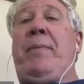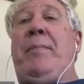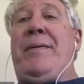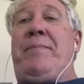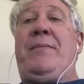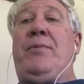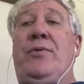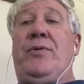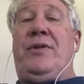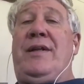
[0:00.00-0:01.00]
people pay
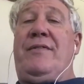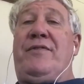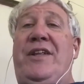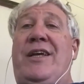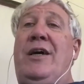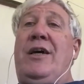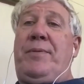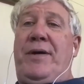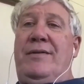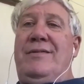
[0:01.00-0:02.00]
more than that for their
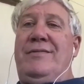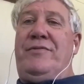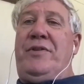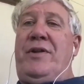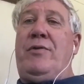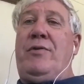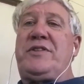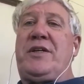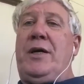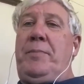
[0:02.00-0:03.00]
carpet, for their
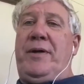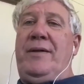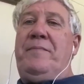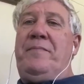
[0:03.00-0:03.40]
office carpet.